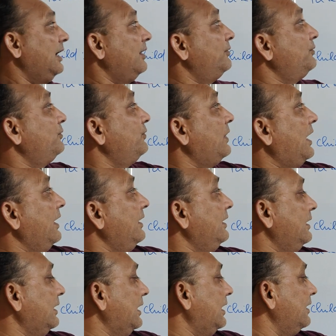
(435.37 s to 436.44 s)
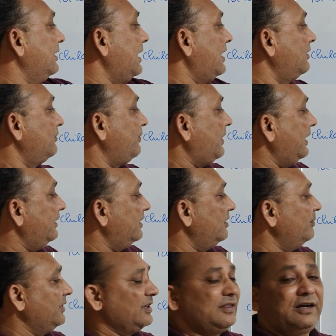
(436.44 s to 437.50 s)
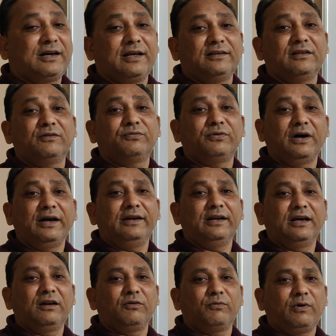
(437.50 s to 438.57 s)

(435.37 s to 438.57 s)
a non-final method as a final,